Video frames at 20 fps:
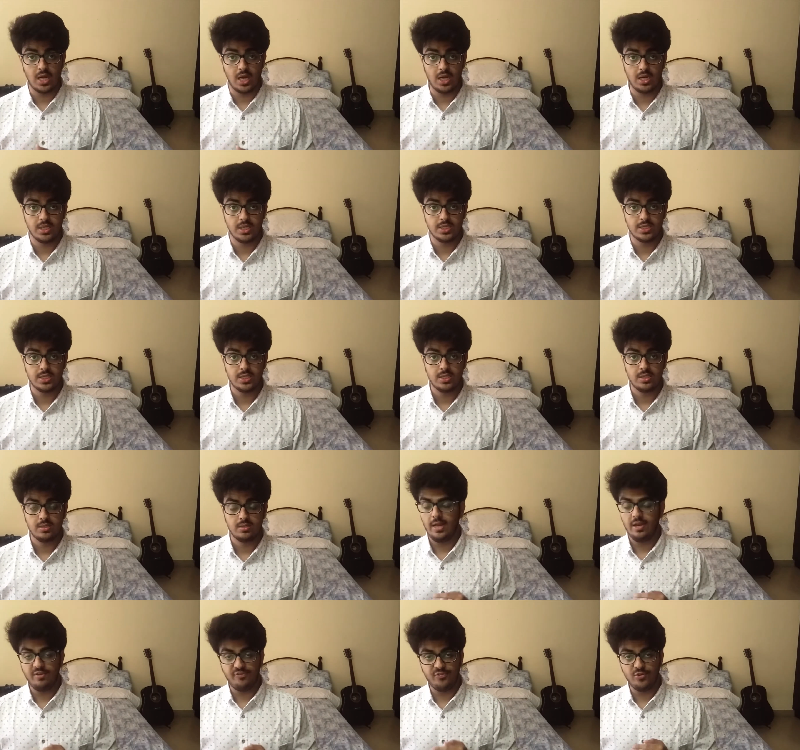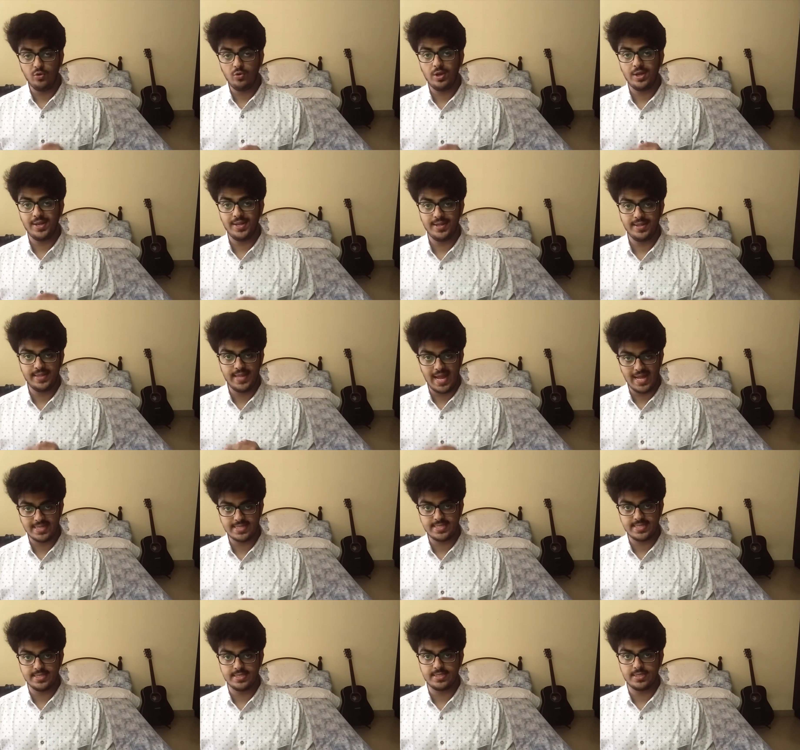cards, and if you connect
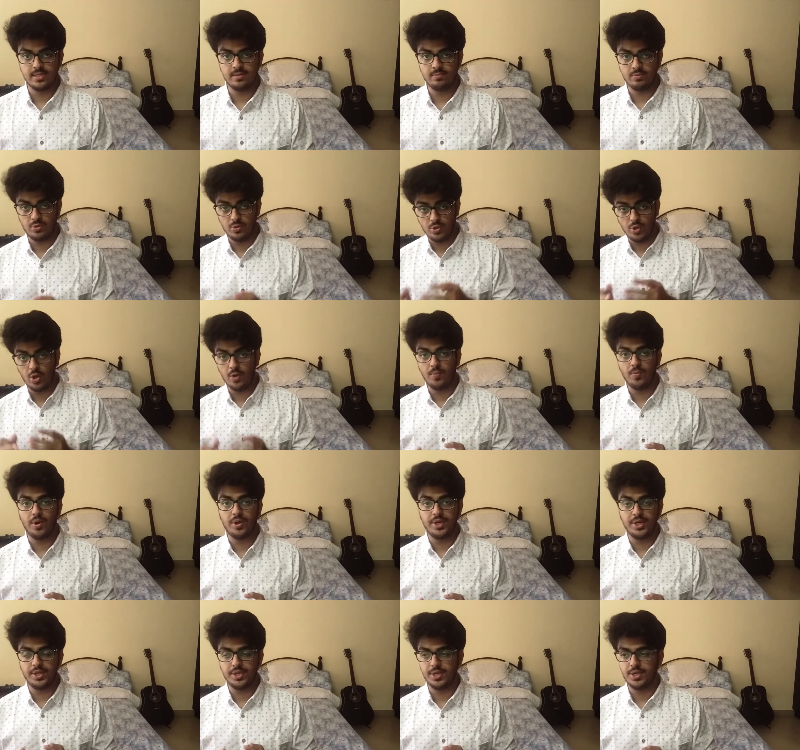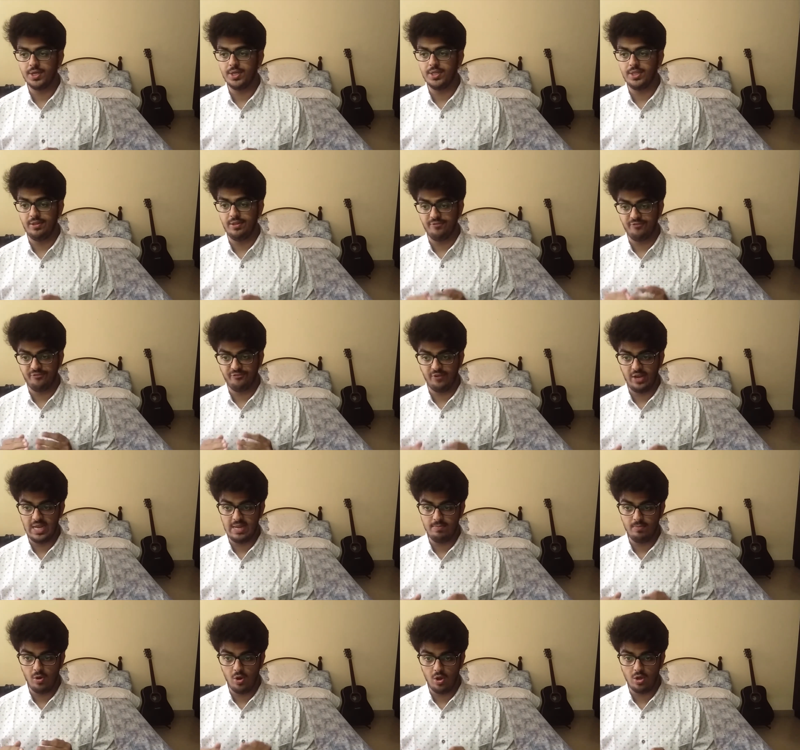that system to your monitor, the
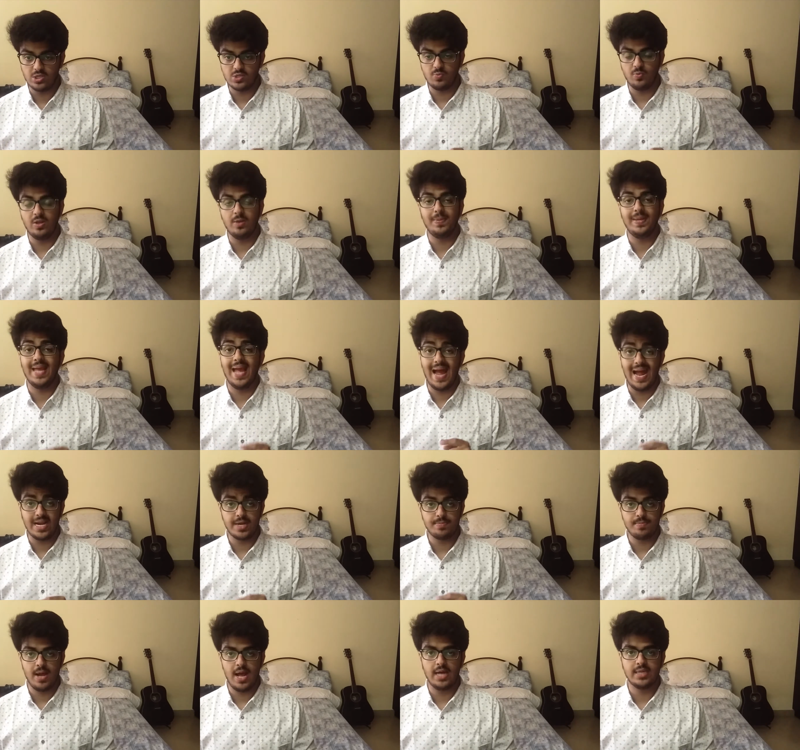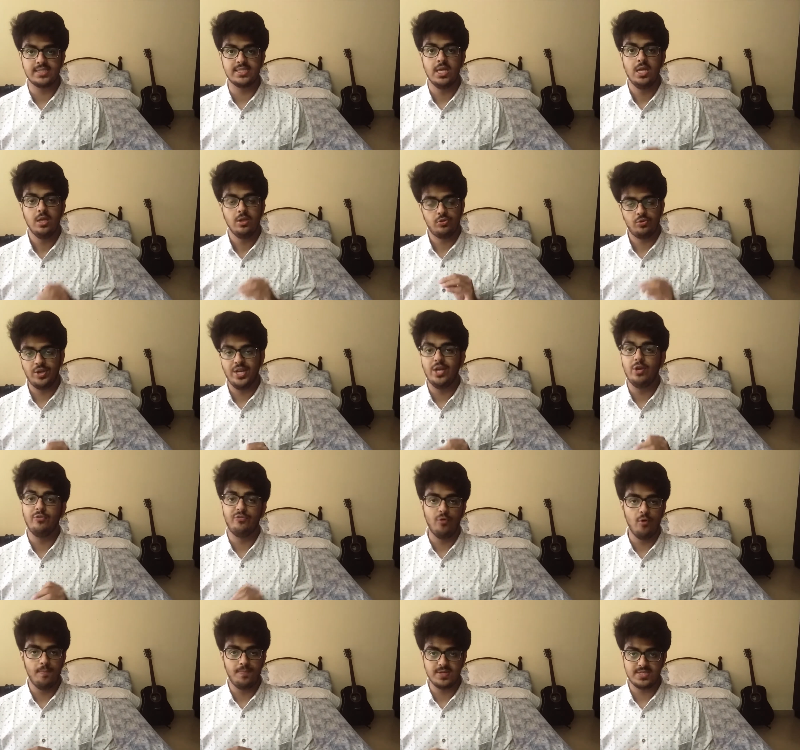frame loss will be at max 3
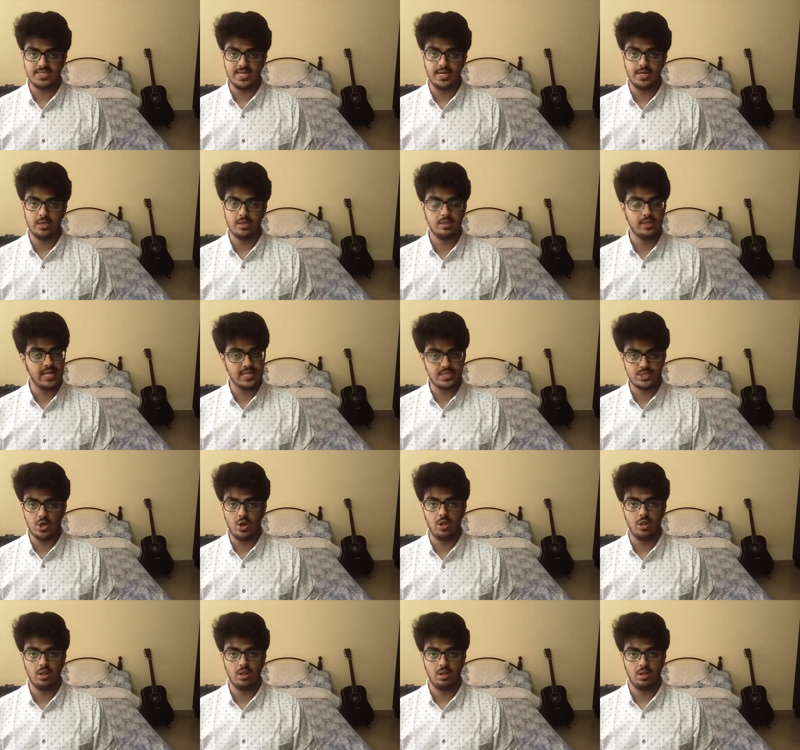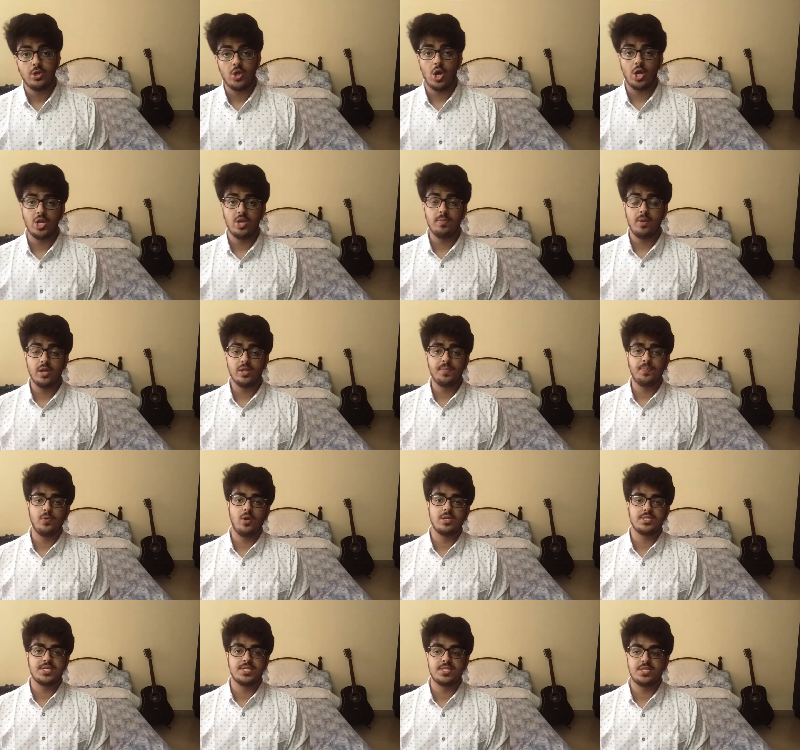to 4%. That's all. Talking about the
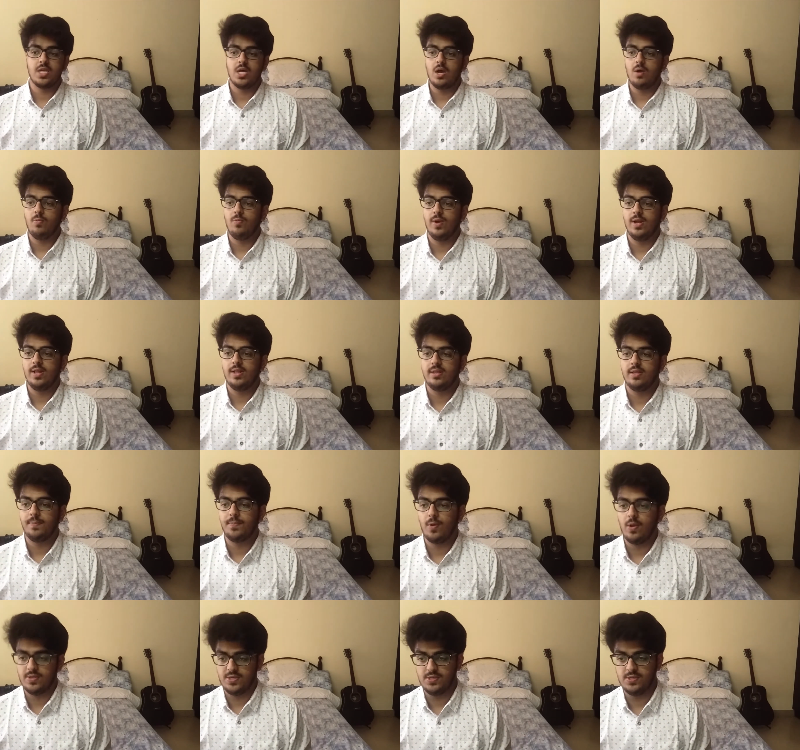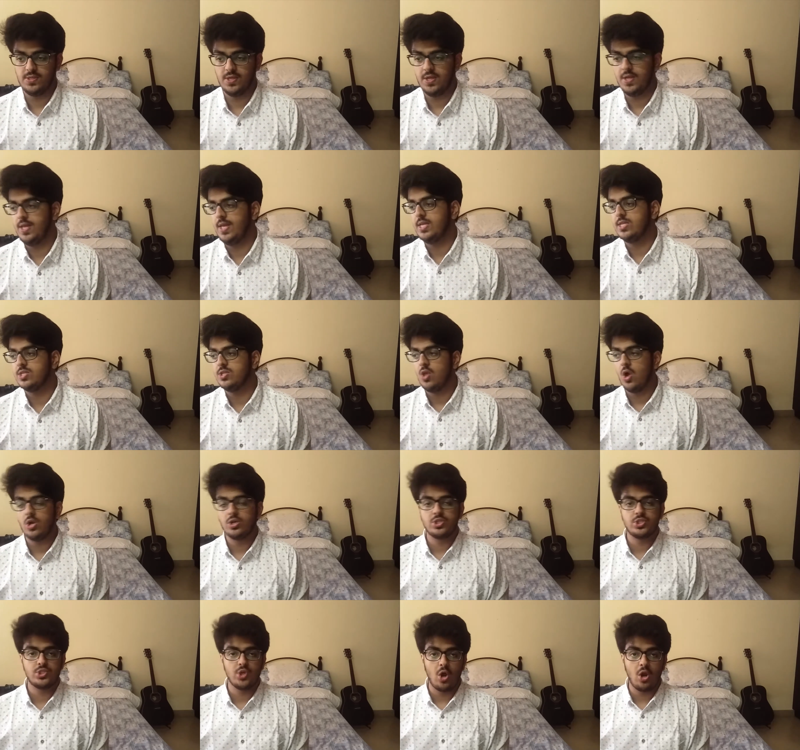processor, well, the processor is
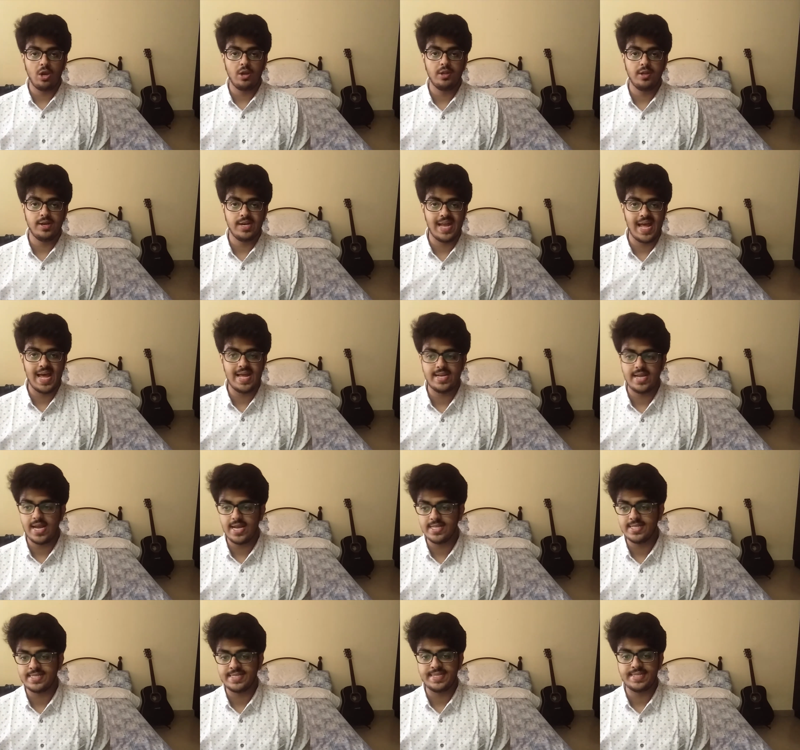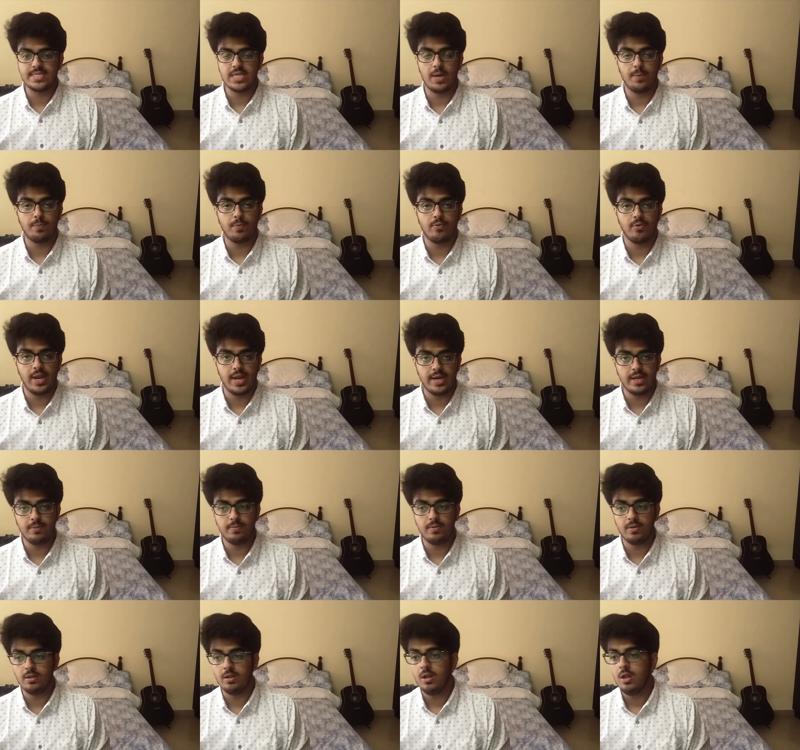not soldered and hence it's
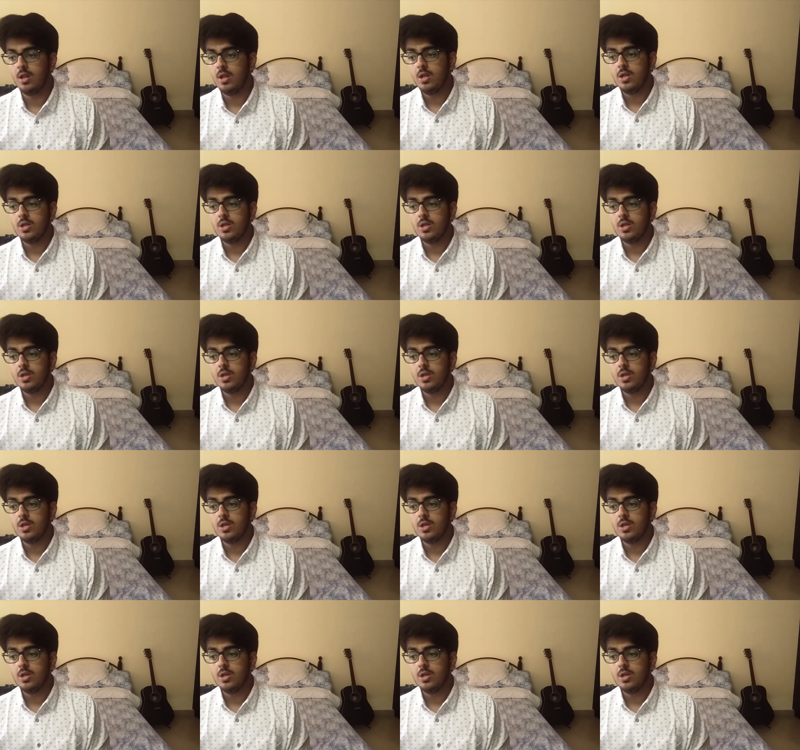upgradable.